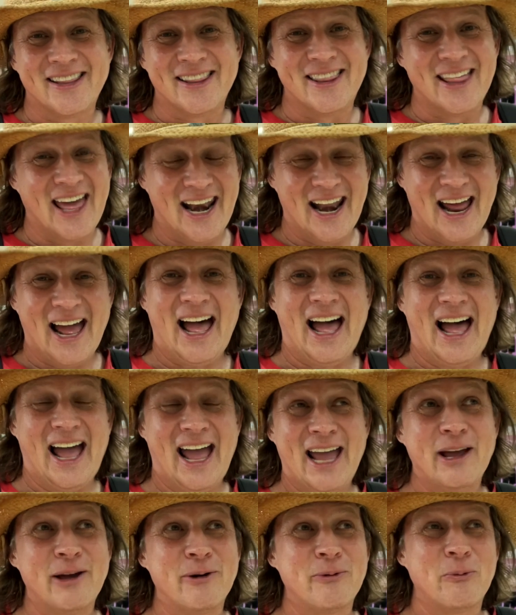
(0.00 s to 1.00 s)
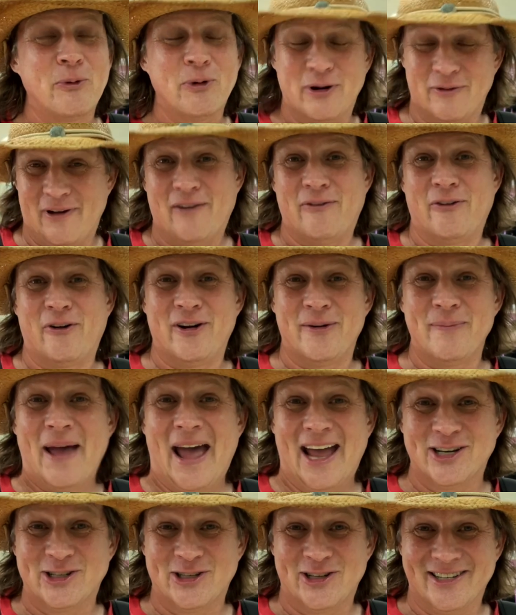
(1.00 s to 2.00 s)
than I would have ever
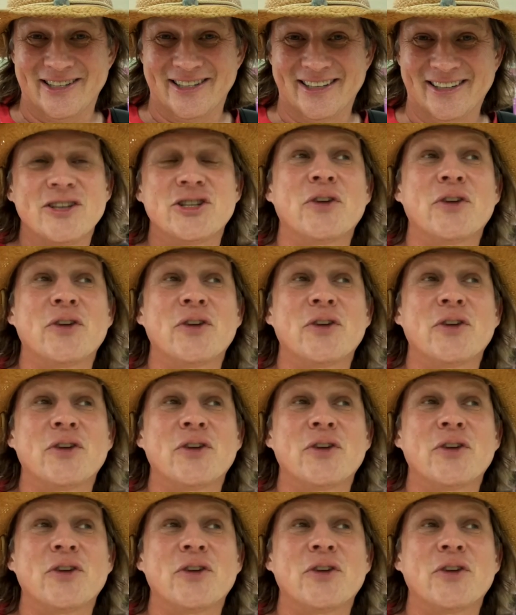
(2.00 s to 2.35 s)
imagined.